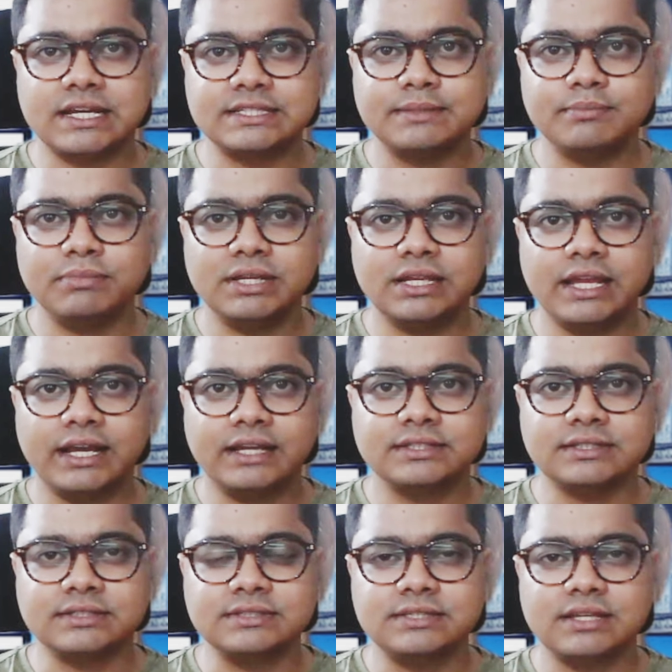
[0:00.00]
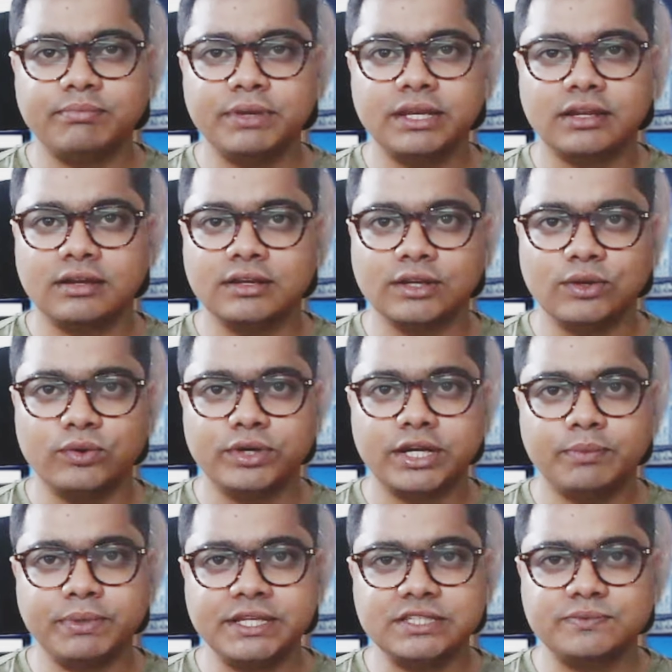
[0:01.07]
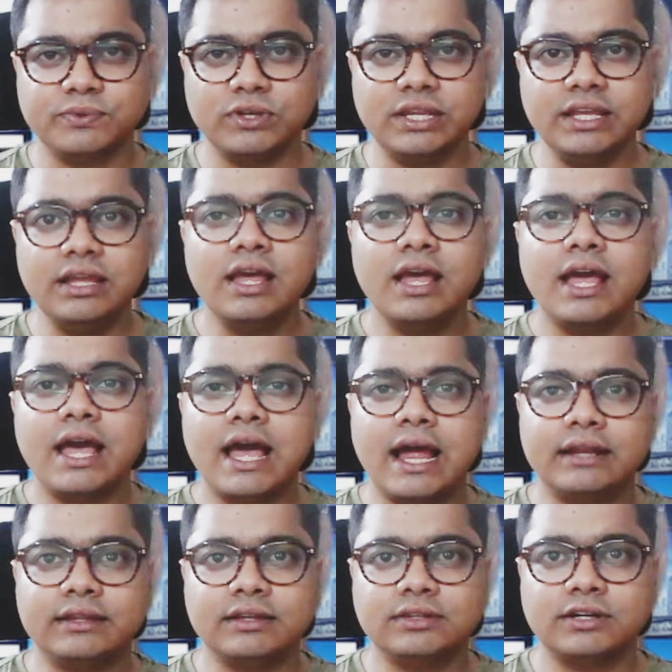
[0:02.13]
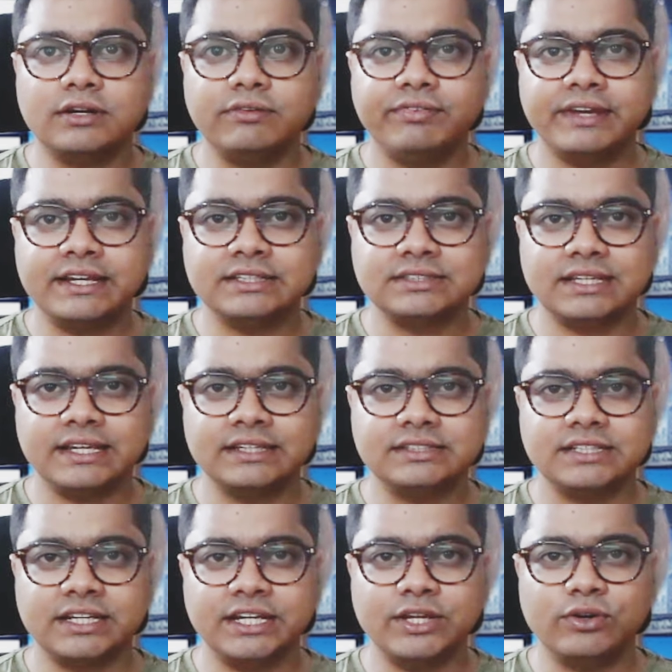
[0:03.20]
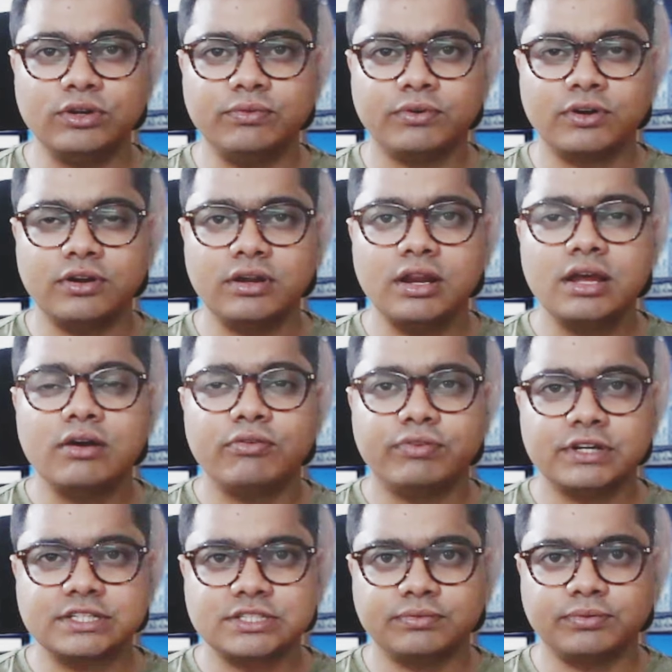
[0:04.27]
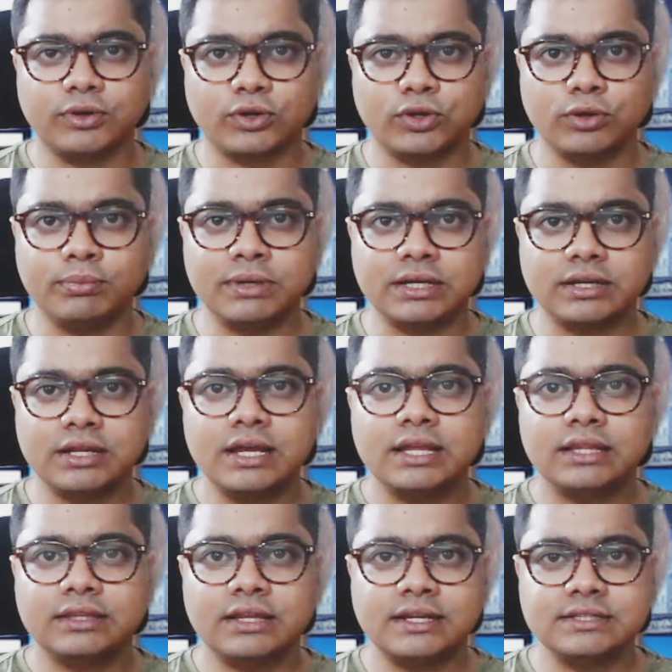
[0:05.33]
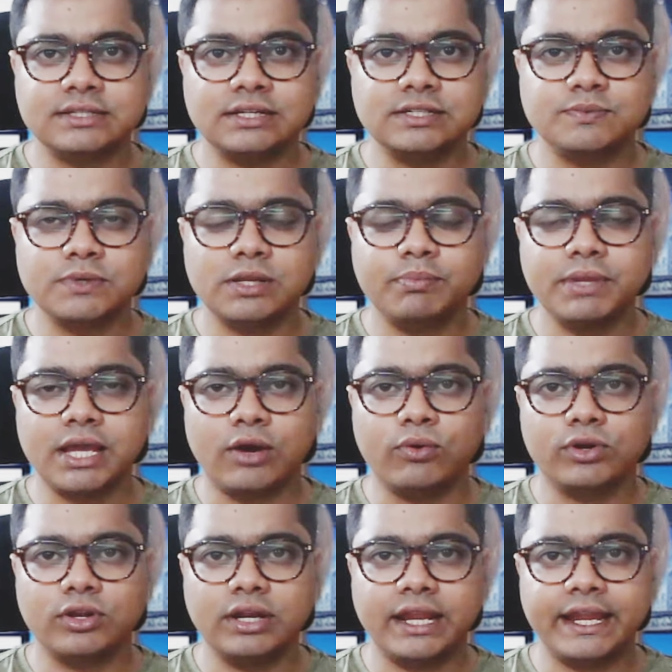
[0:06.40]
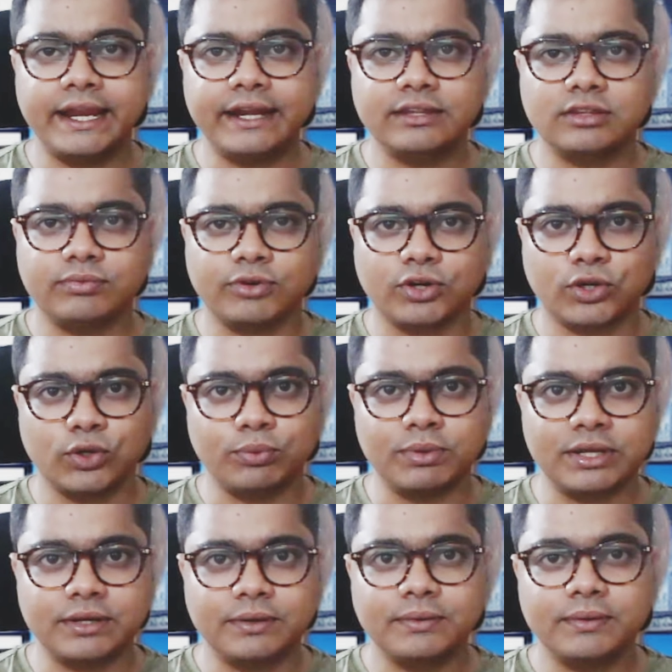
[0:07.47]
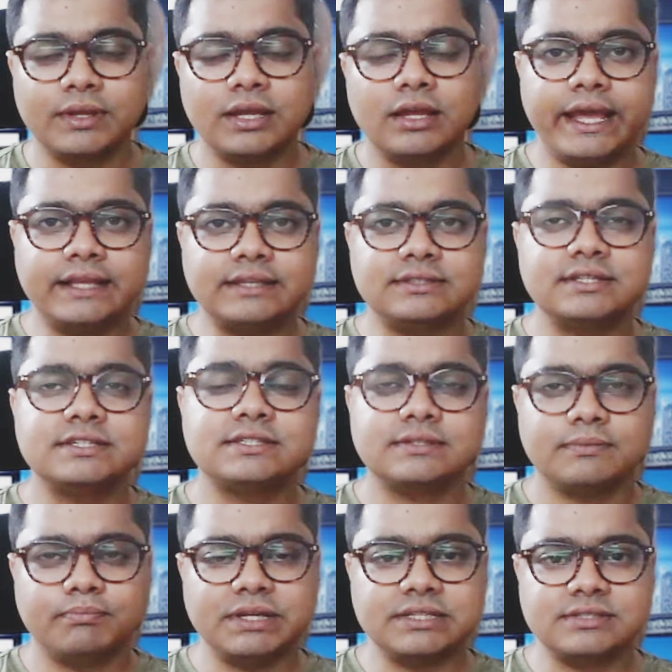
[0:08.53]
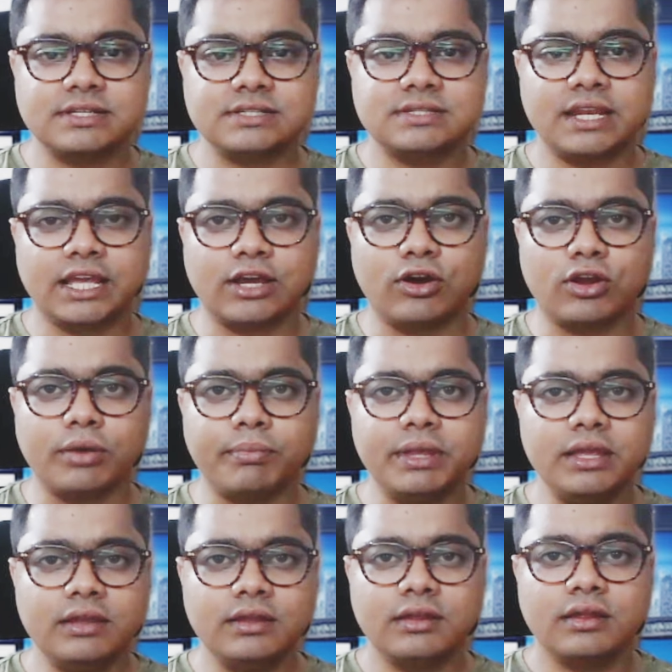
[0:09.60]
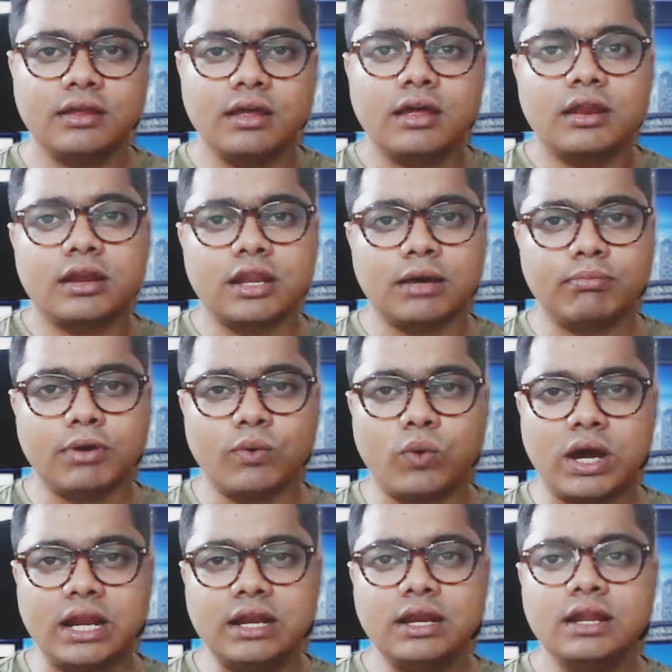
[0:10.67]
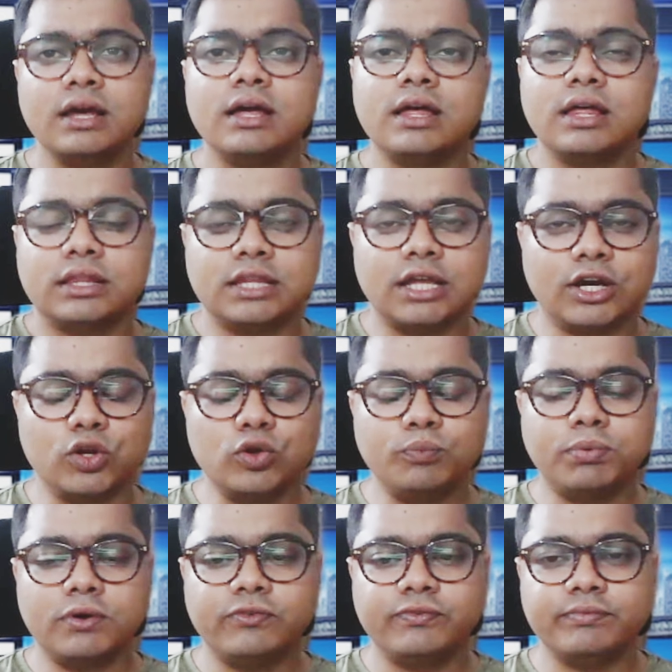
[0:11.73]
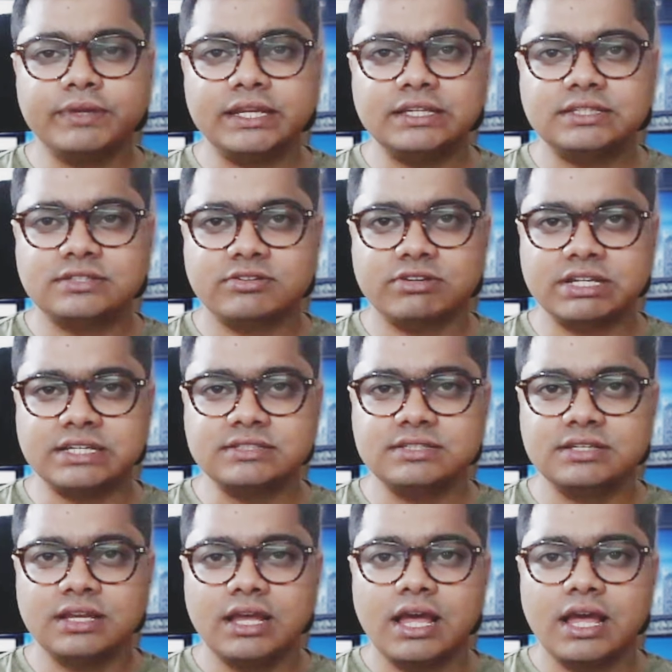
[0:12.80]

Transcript: assembly elections have been concluded peacefully and the third phase is scheduled for 1st of October. The results will be out on 8th of October. Next is business and economy. Number 1. The group of ministries